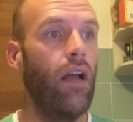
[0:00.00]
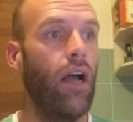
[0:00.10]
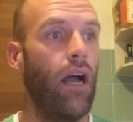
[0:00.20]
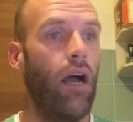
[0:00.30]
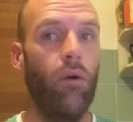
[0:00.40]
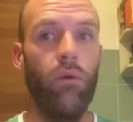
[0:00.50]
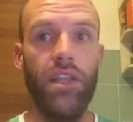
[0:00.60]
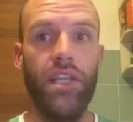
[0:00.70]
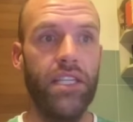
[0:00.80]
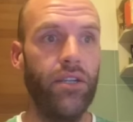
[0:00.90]
uh,
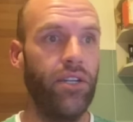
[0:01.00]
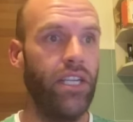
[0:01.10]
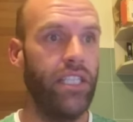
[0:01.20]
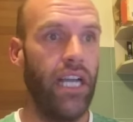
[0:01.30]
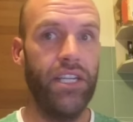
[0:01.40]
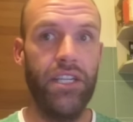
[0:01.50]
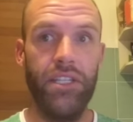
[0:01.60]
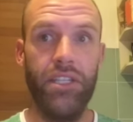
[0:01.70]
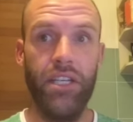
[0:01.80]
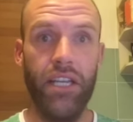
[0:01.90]
with this
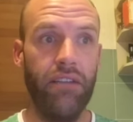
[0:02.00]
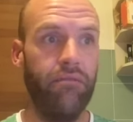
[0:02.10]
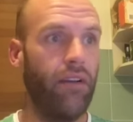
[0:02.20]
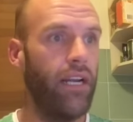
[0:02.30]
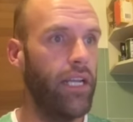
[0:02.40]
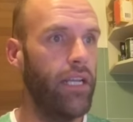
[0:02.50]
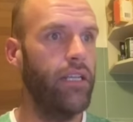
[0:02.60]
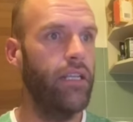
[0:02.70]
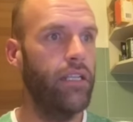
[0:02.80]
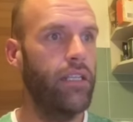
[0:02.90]
organisation to give funding,